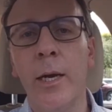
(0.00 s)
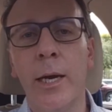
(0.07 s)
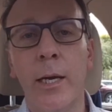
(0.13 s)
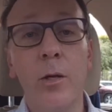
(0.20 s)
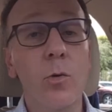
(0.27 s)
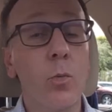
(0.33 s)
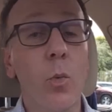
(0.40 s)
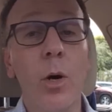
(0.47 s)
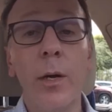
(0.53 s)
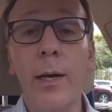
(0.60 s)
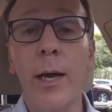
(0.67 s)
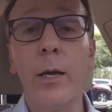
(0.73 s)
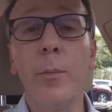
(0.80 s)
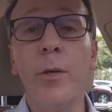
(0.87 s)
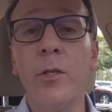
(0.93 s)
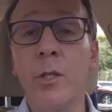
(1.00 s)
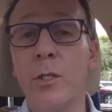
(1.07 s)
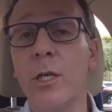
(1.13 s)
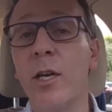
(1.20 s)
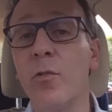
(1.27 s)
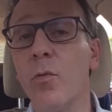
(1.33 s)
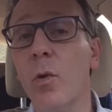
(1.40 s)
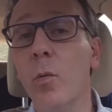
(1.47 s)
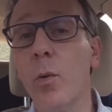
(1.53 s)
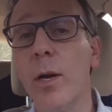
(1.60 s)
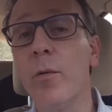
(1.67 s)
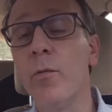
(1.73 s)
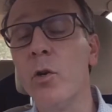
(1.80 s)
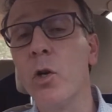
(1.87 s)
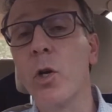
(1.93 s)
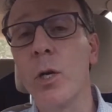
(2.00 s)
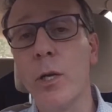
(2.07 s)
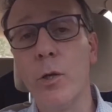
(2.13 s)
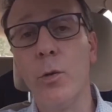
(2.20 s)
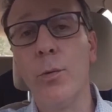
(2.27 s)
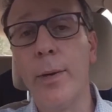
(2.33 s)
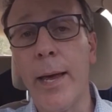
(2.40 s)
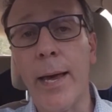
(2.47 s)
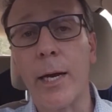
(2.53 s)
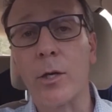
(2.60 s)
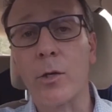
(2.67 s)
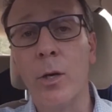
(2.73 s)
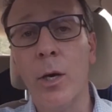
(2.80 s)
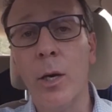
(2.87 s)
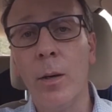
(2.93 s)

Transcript: And it's one, how to be successful at whatever you're going to do next.